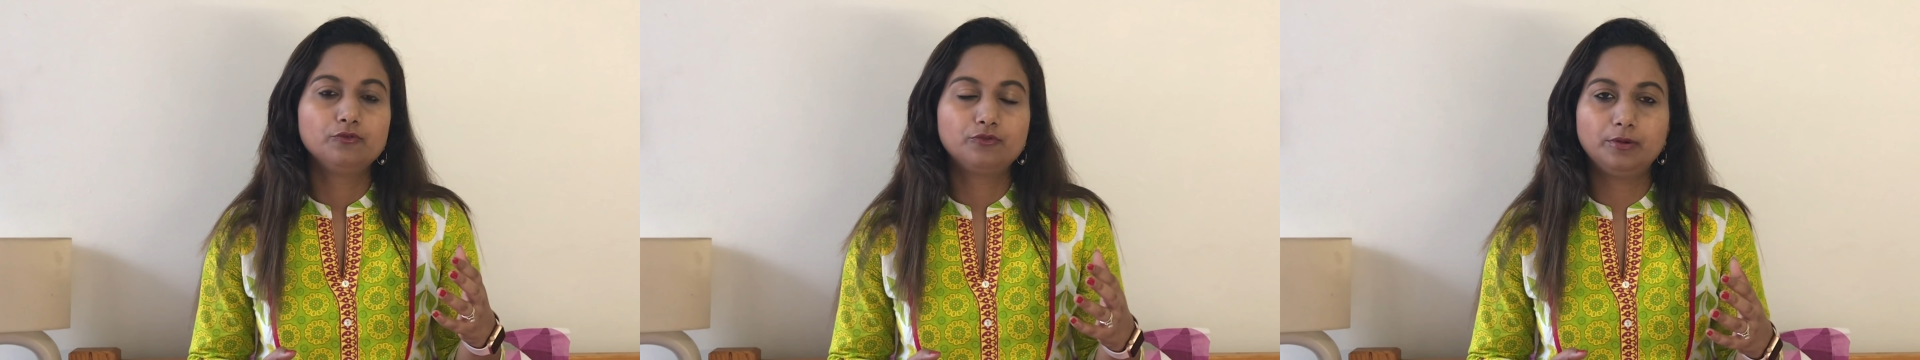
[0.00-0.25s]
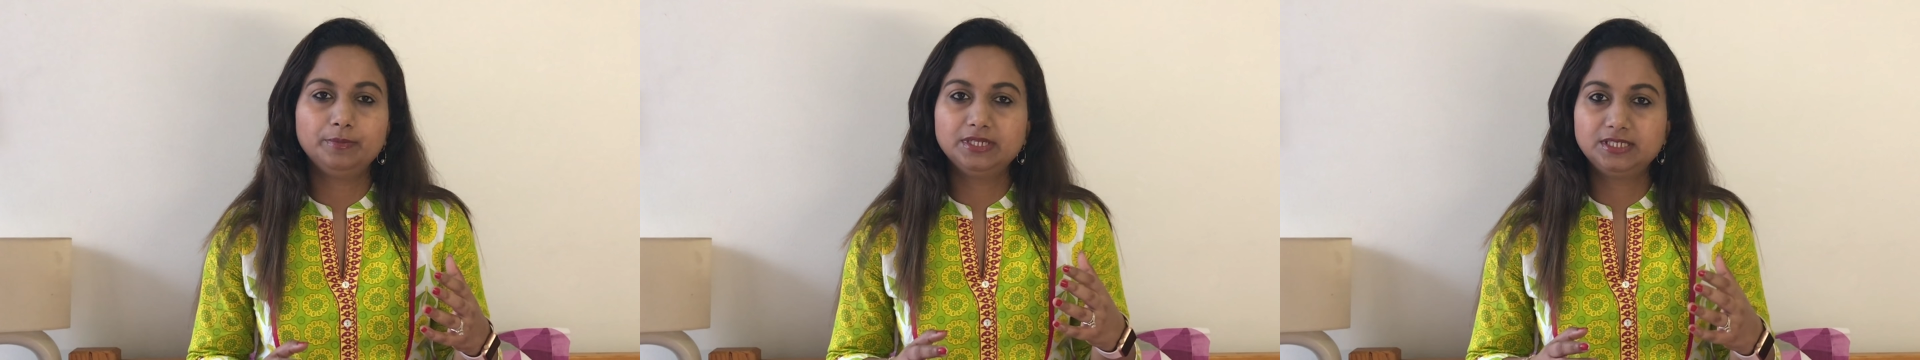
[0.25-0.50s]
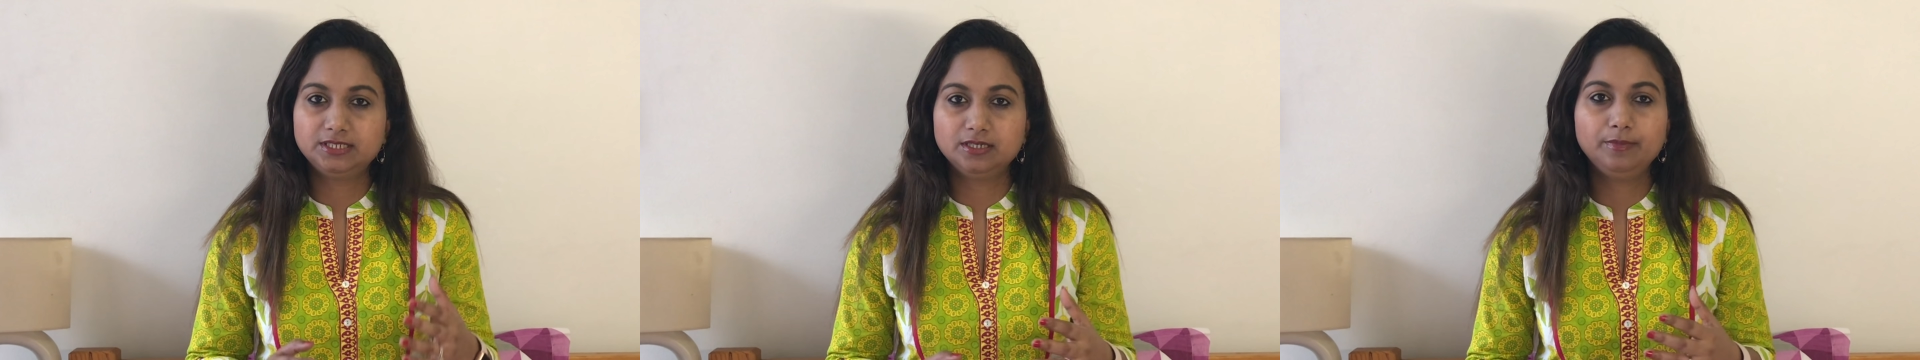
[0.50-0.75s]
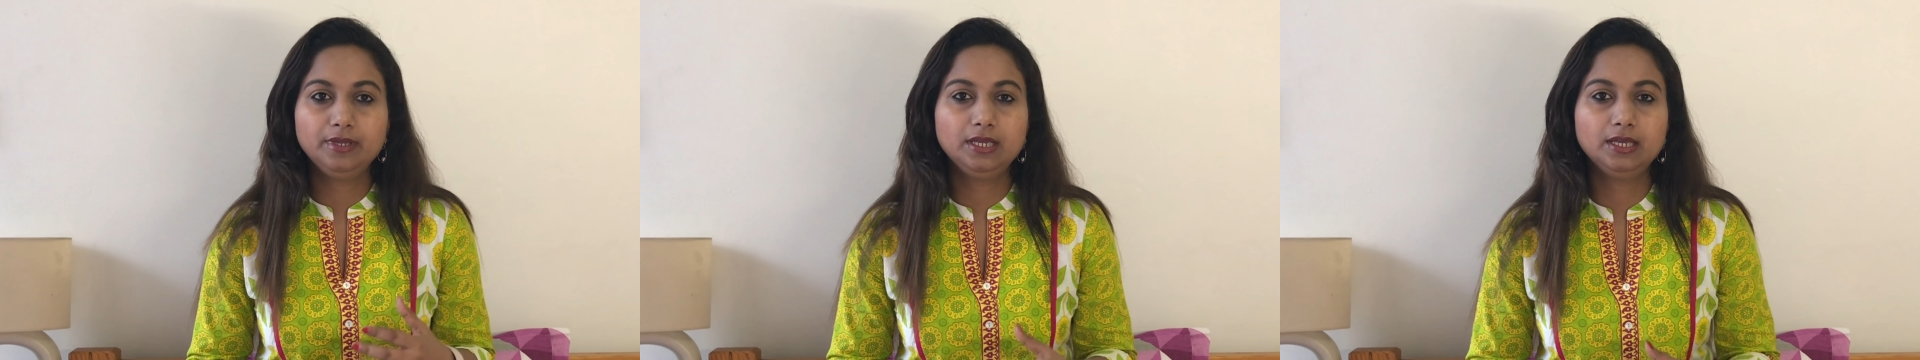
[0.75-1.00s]
from
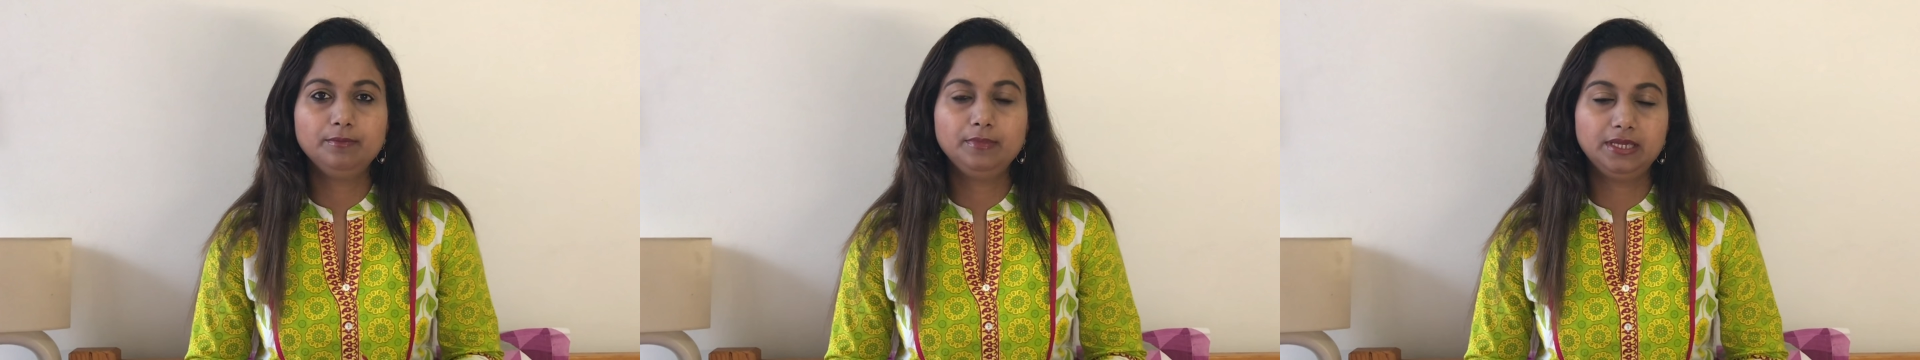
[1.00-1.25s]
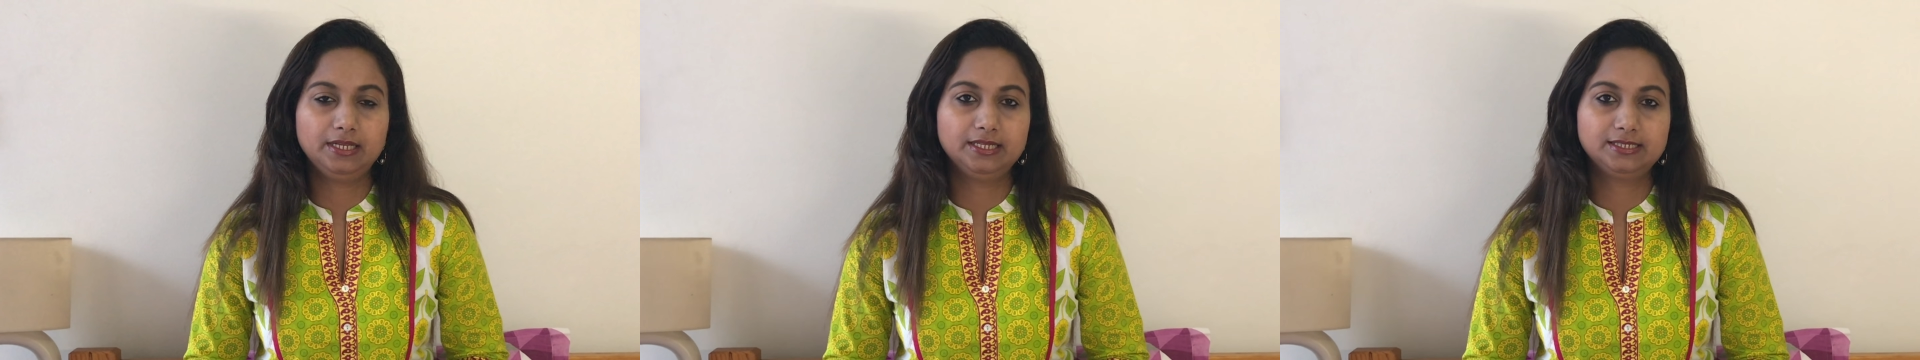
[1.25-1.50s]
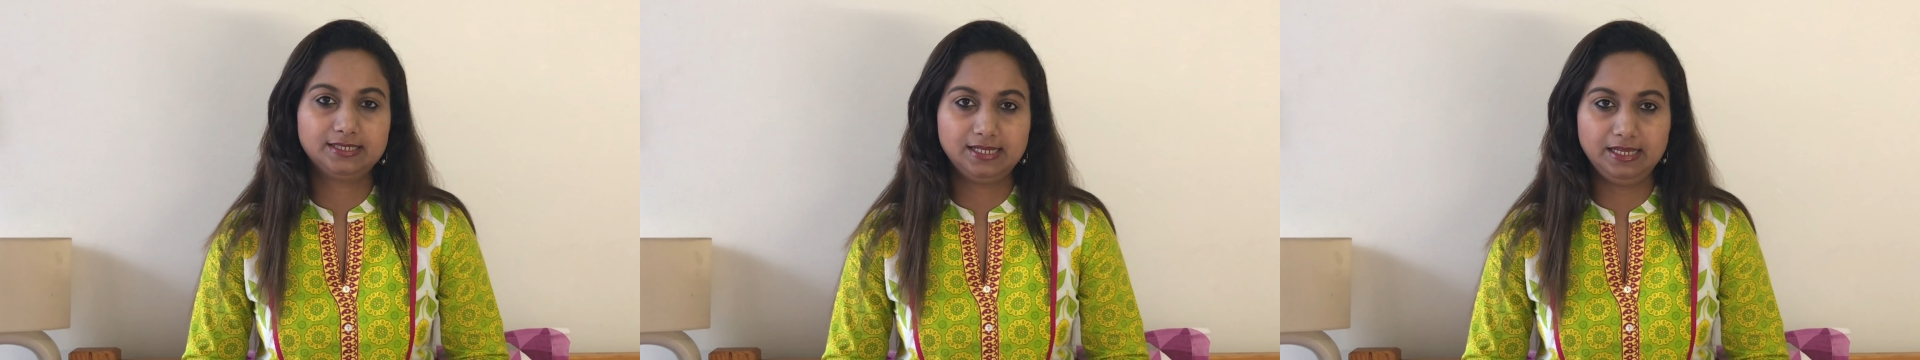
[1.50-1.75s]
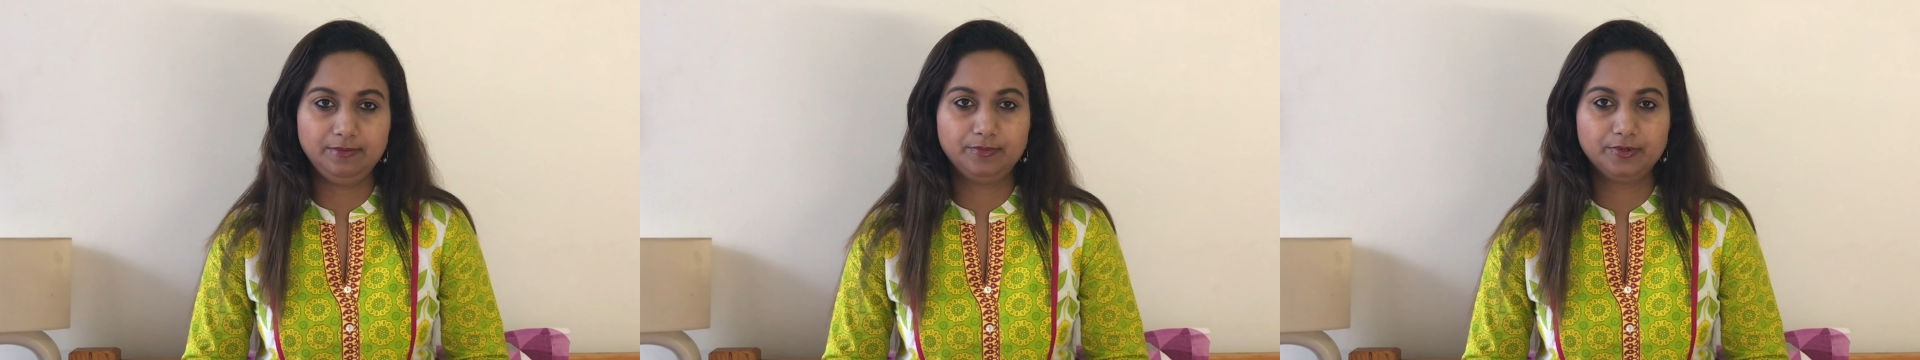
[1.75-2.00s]
disturbing him in his
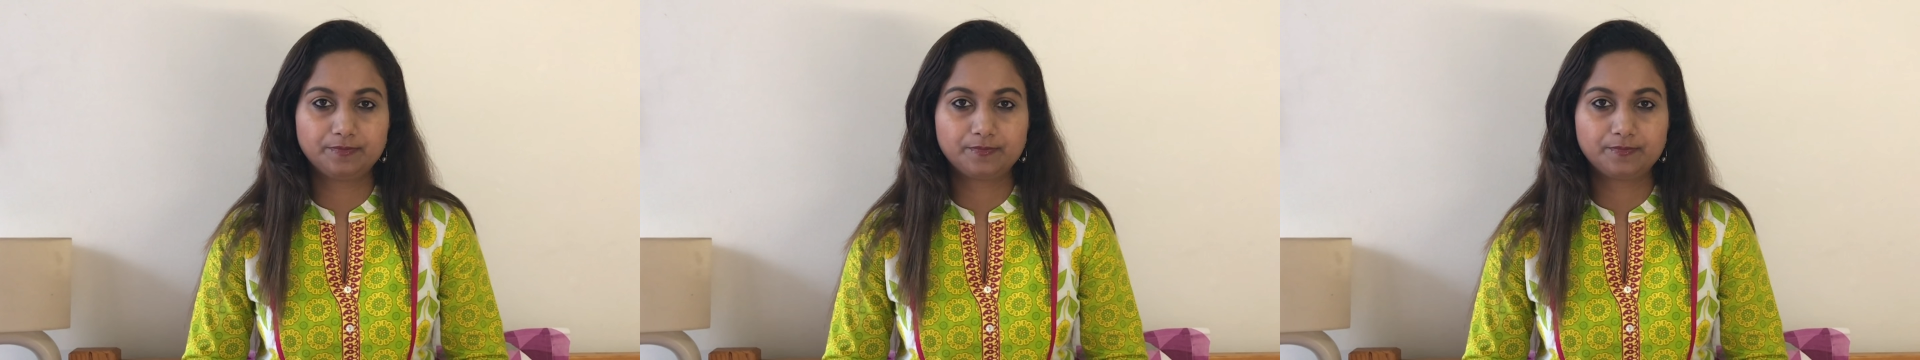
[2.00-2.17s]
sleep.